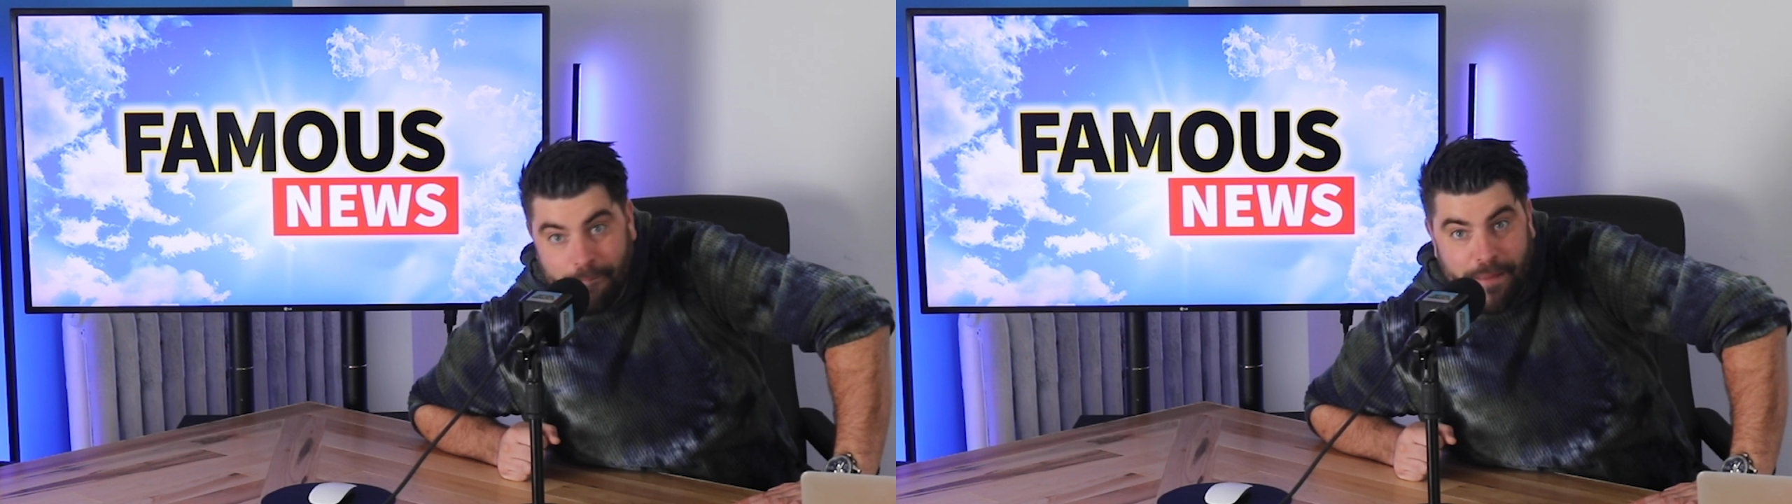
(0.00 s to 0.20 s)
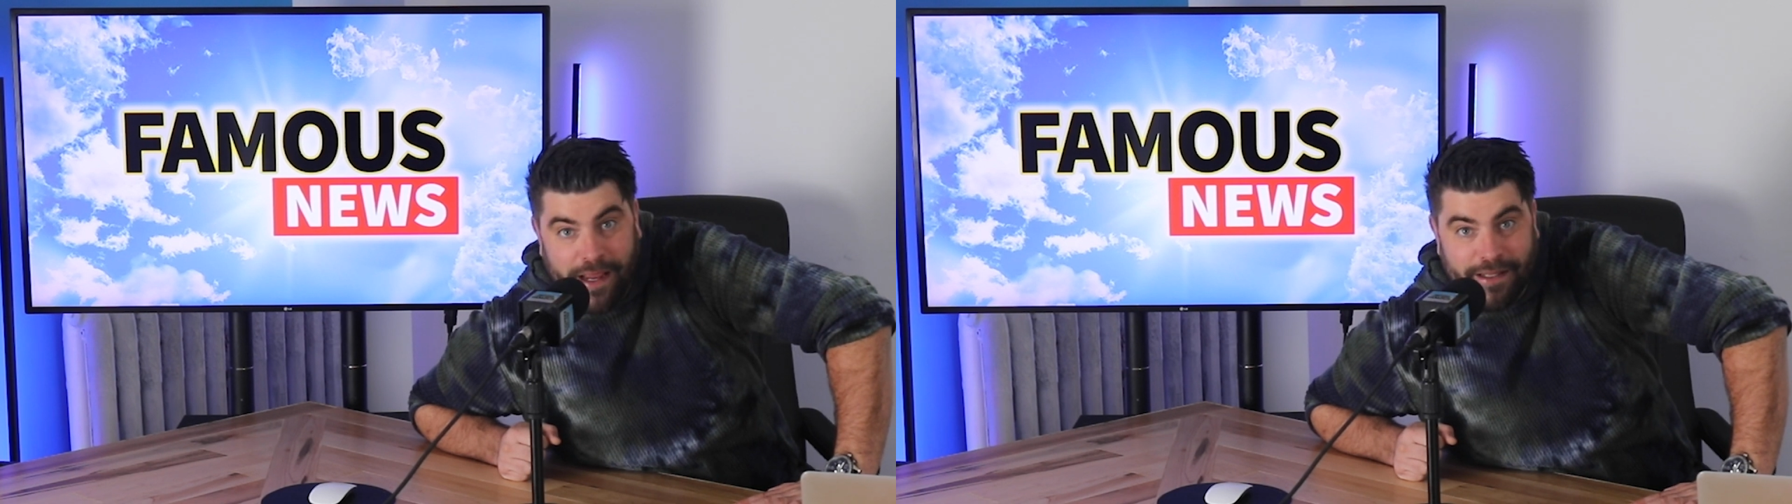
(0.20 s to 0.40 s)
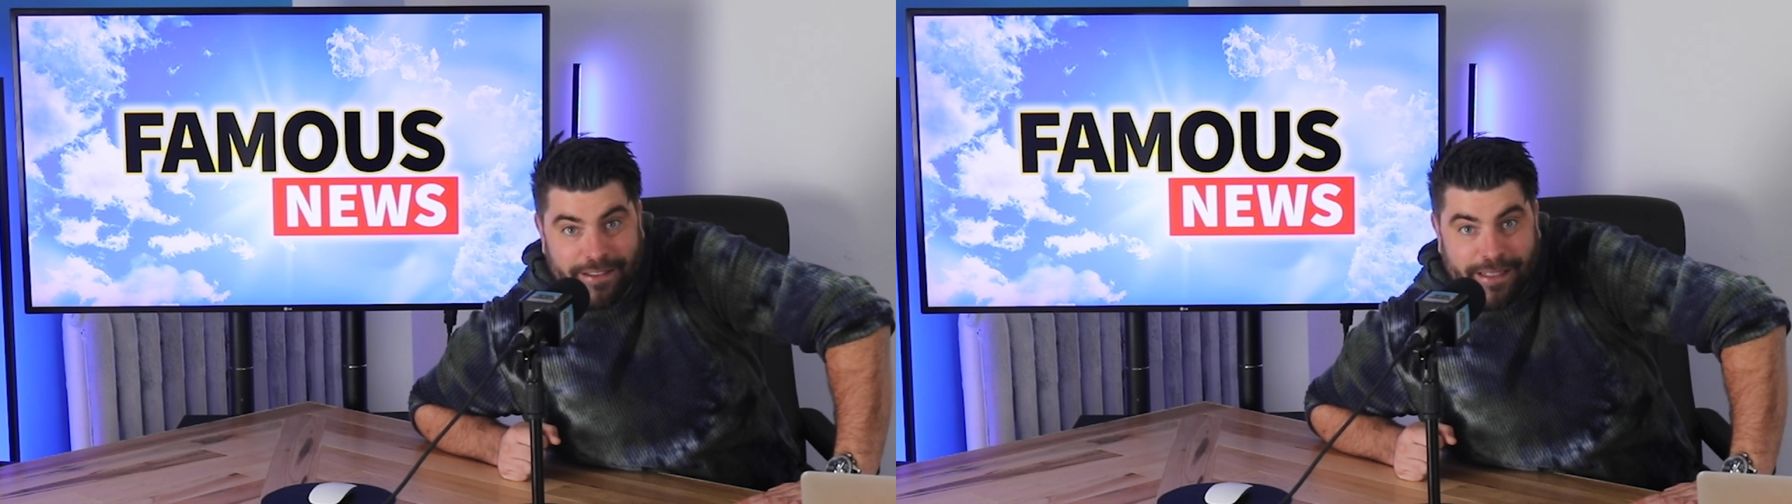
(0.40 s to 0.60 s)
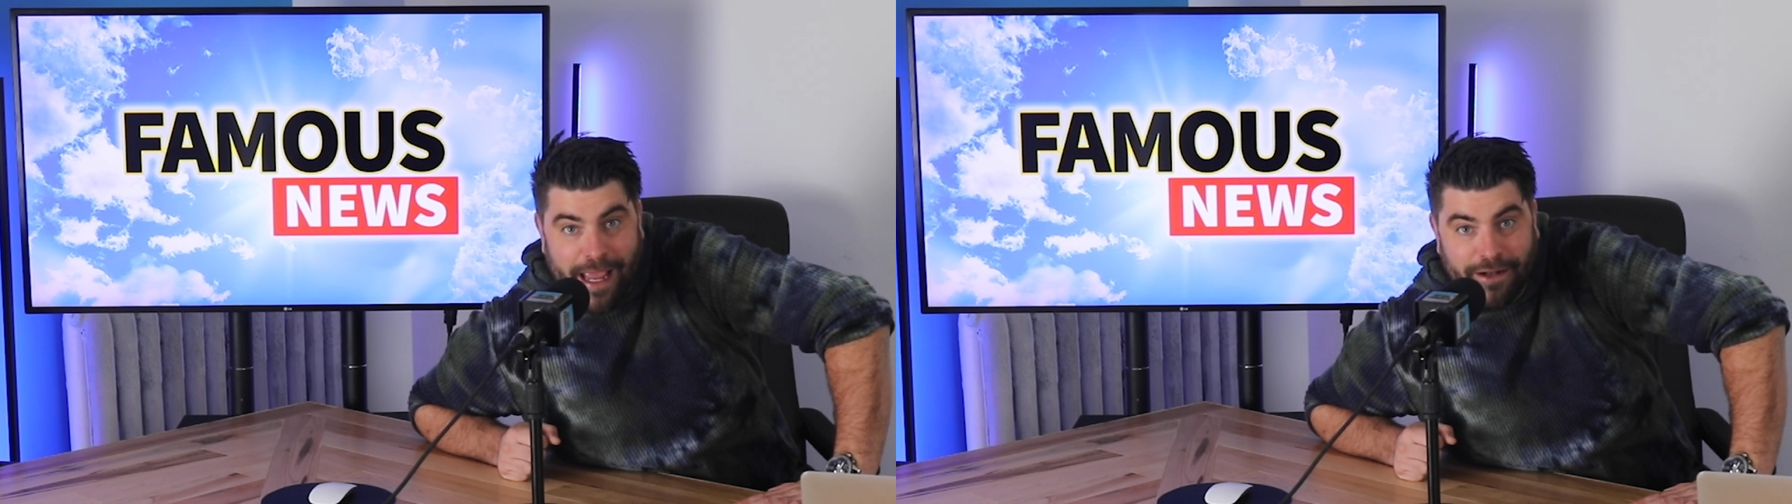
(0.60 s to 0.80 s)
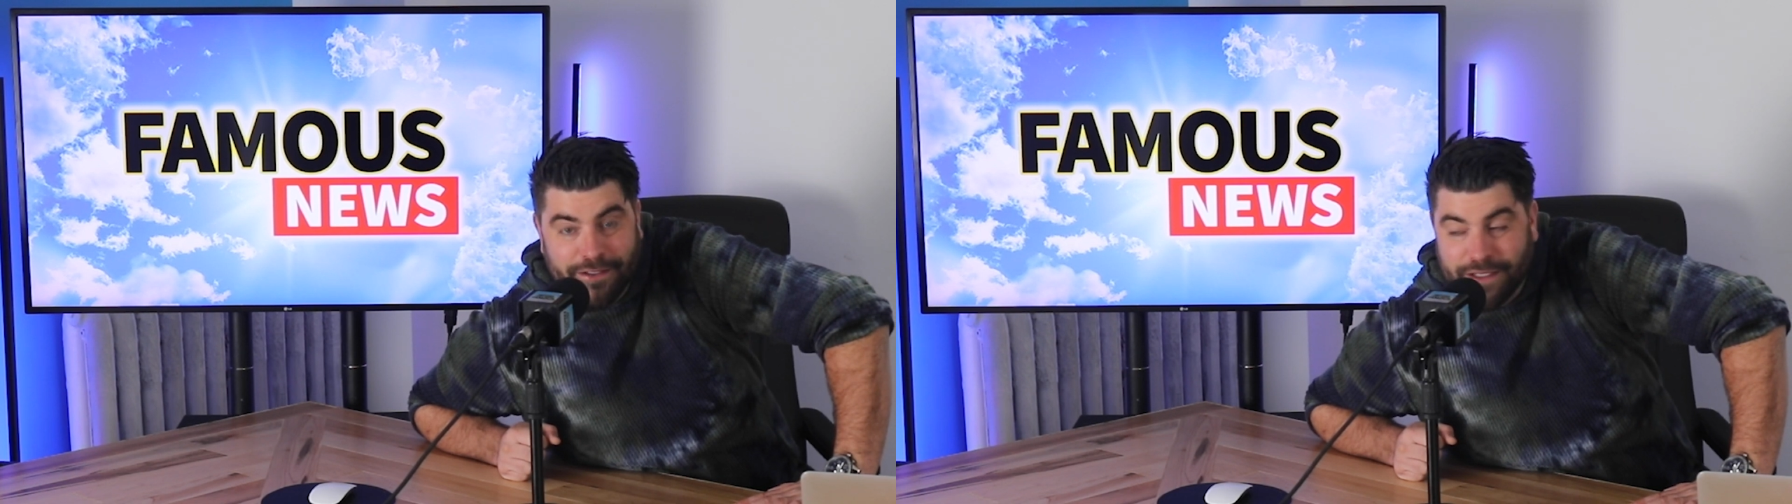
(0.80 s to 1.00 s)
biggest
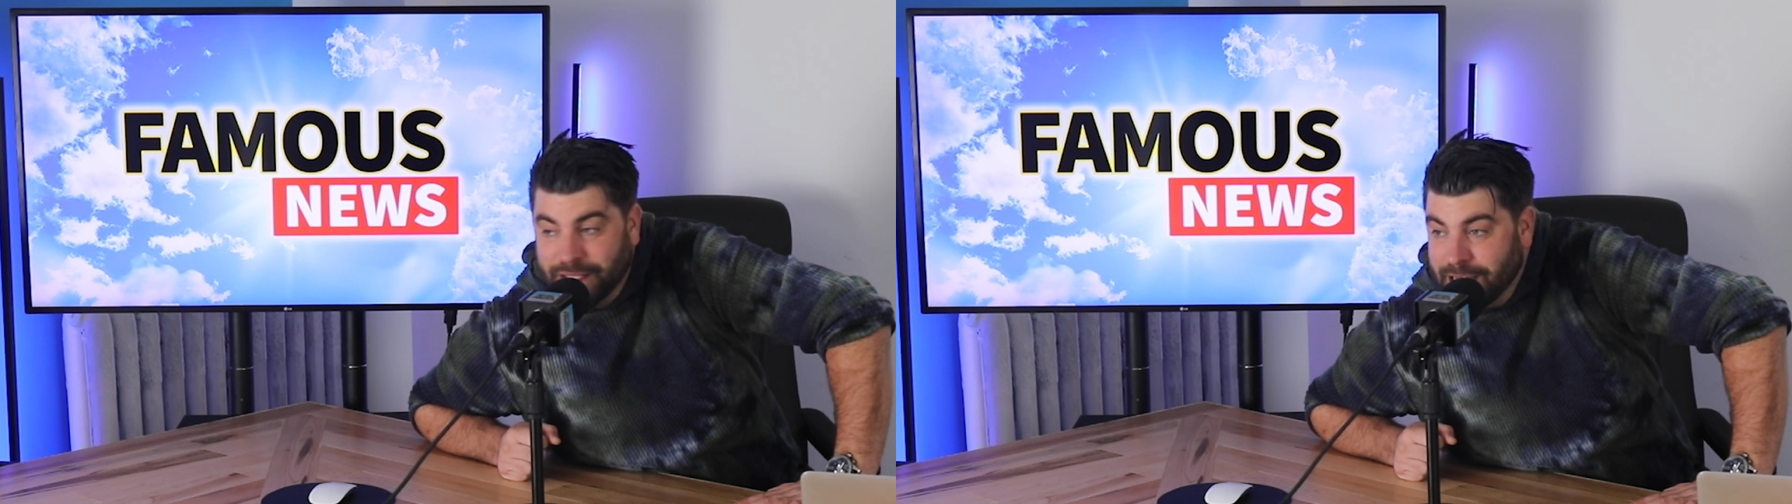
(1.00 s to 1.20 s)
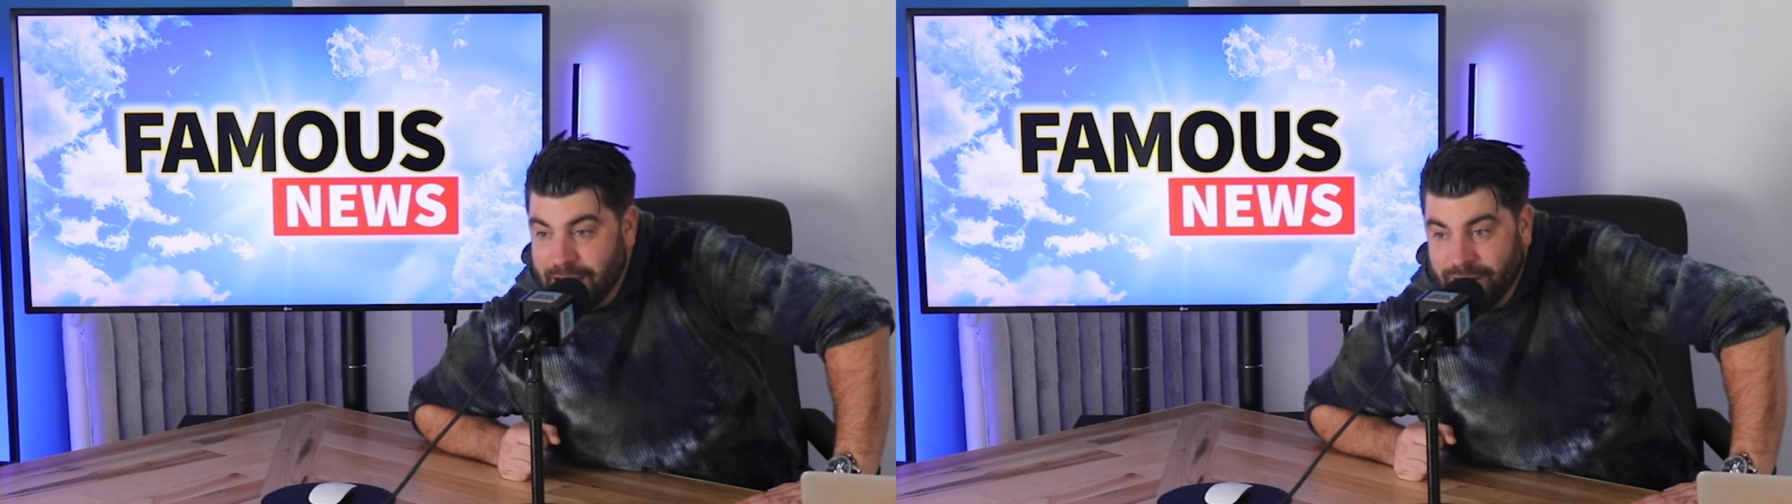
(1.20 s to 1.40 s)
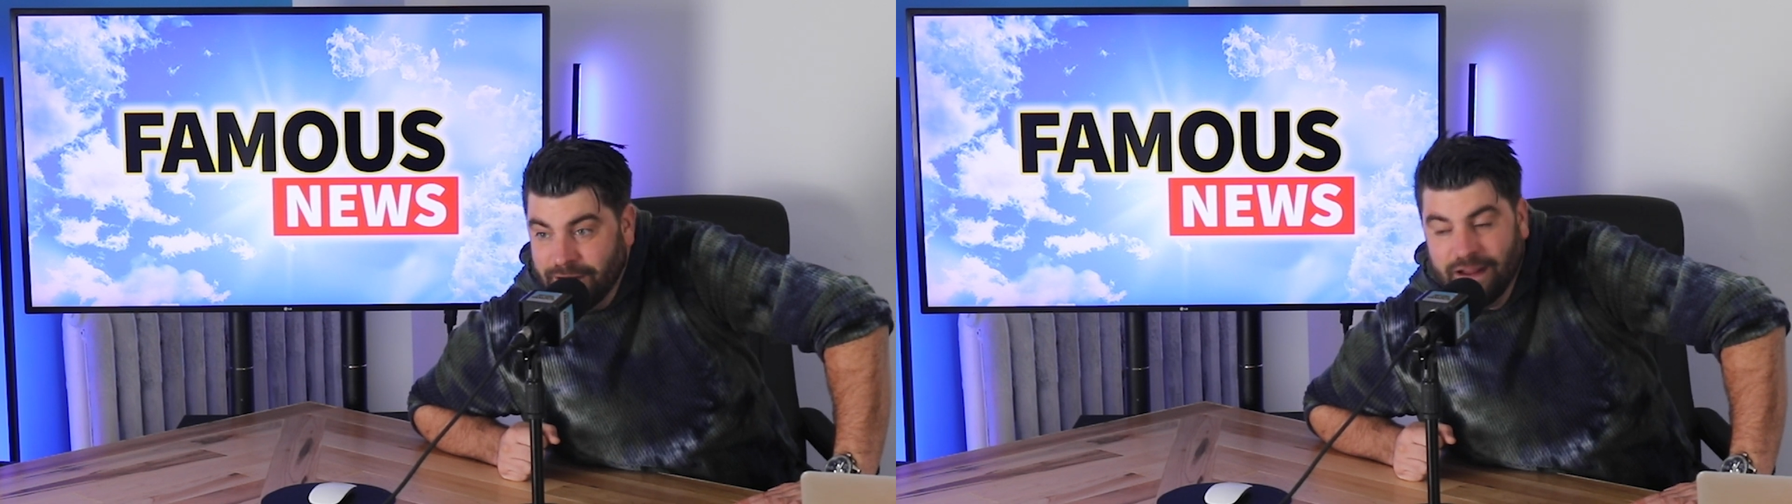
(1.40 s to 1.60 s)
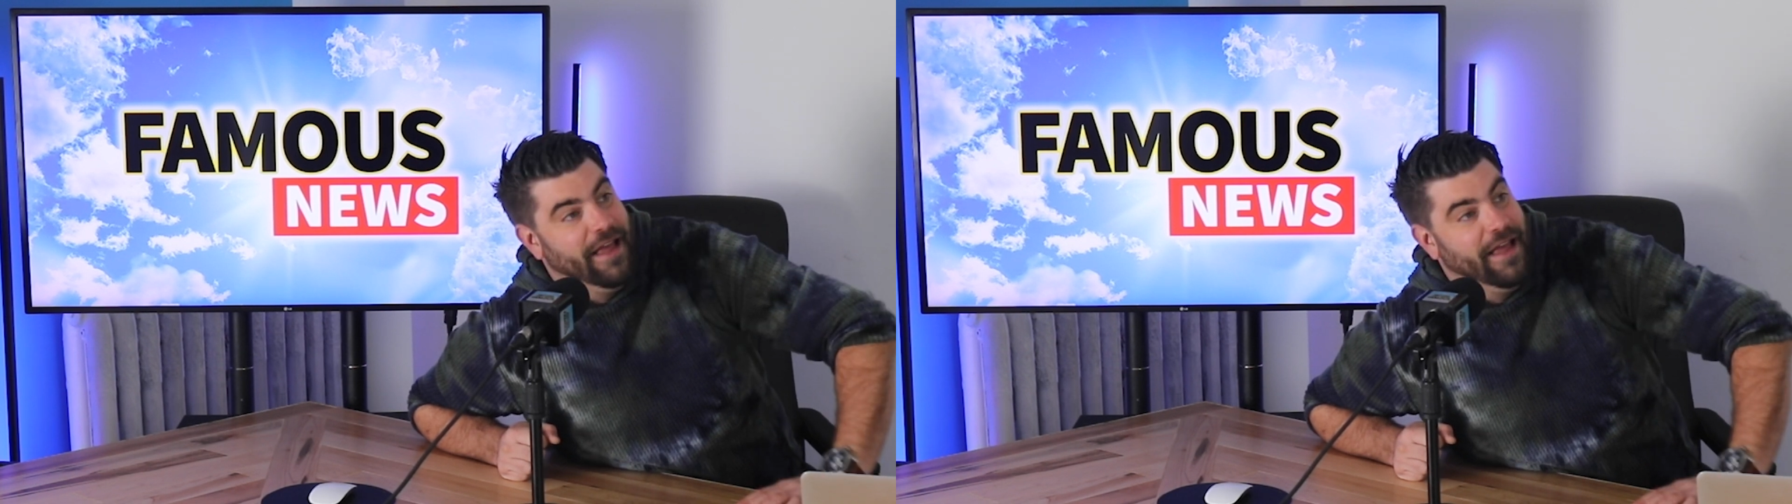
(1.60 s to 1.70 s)
scandals of the year,